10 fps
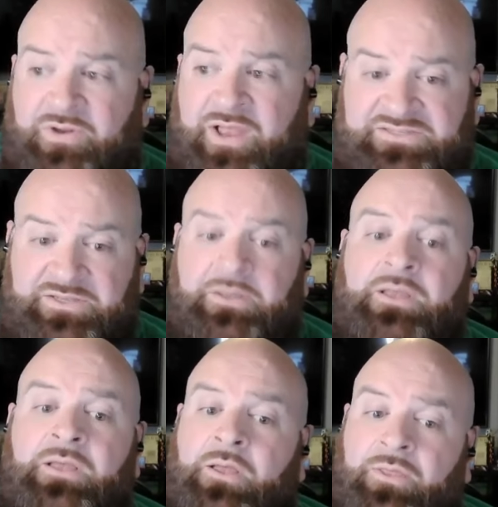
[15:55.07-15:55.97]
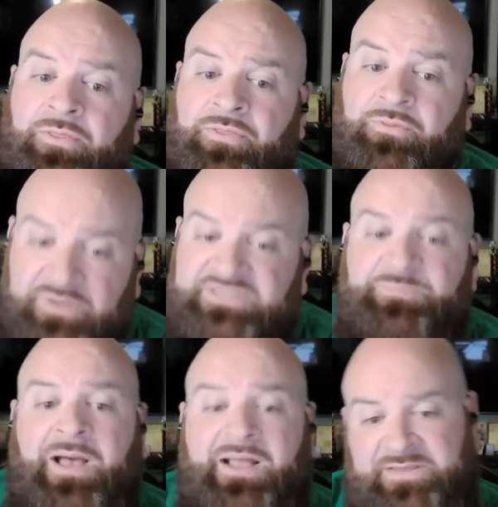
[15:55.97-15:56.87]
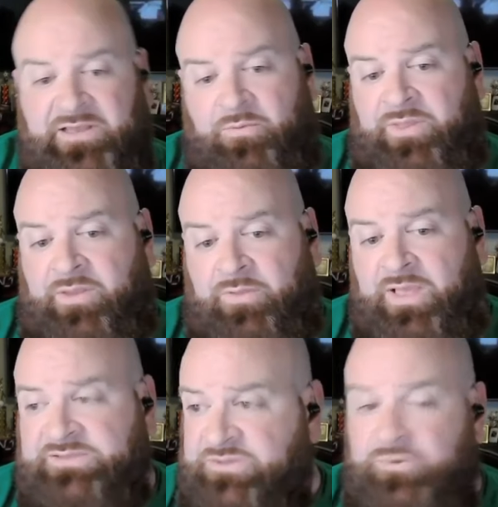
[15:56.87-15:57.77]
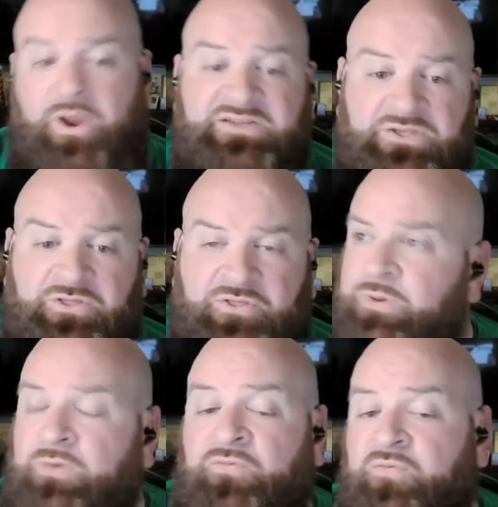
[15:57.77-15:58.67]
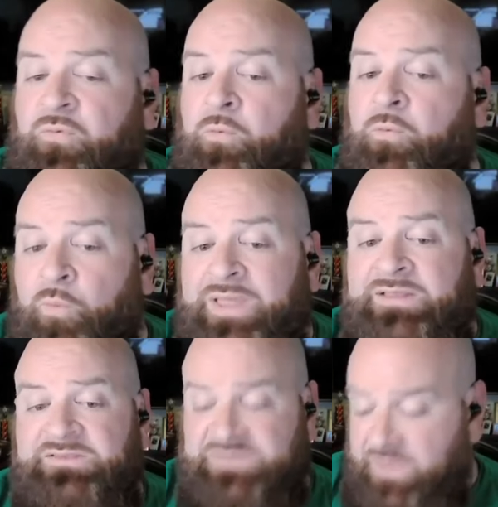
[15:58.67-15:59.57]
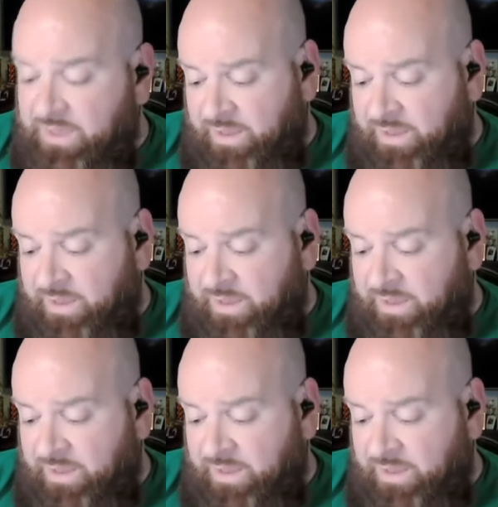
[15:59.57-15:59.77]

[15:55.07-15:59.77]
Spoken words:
they're actually 3 spots ahead of where they were last year. They're actually 3 or 4 wins